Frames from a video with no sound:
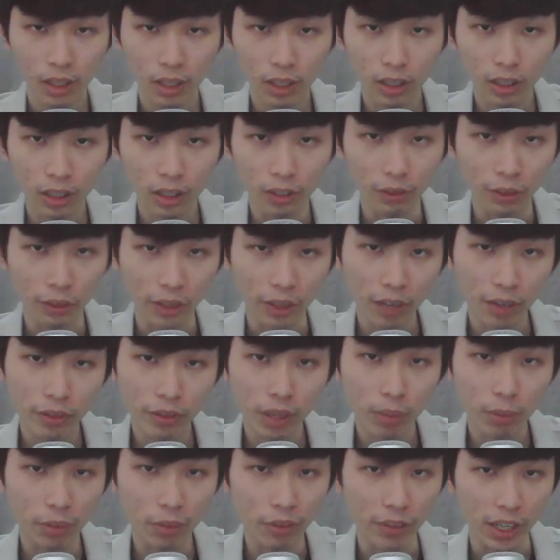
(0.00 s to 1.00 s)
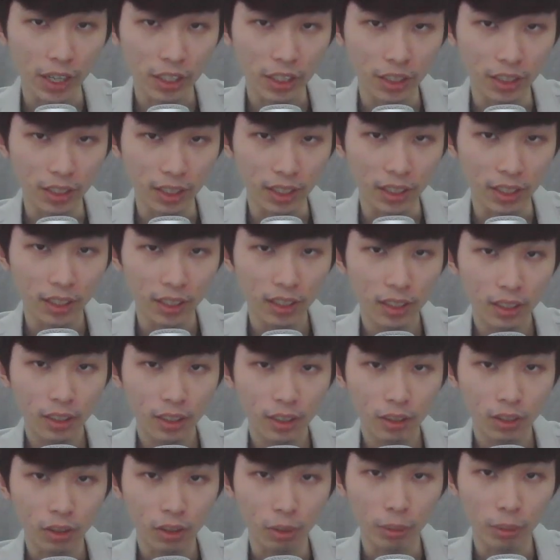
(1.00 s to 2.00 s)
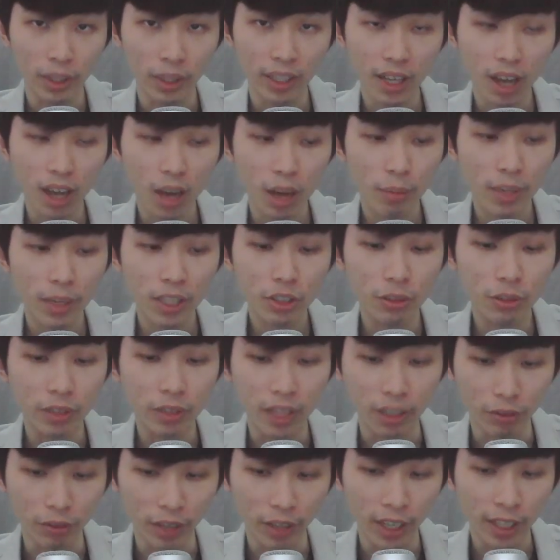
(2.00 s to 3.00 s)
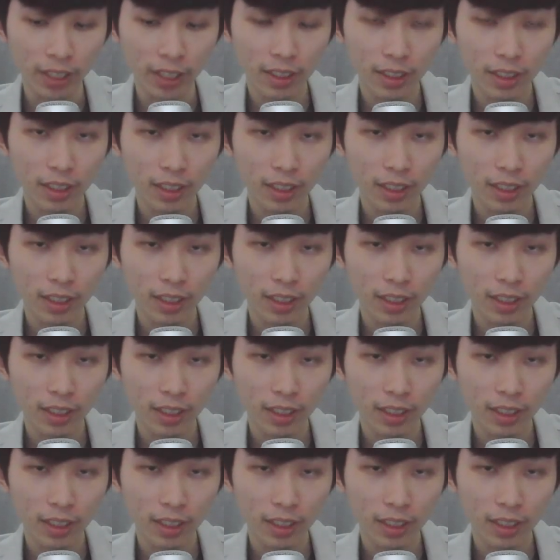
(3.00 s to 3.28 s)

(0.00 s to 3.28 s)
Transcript: if you can write professionally, no matter how much you can write,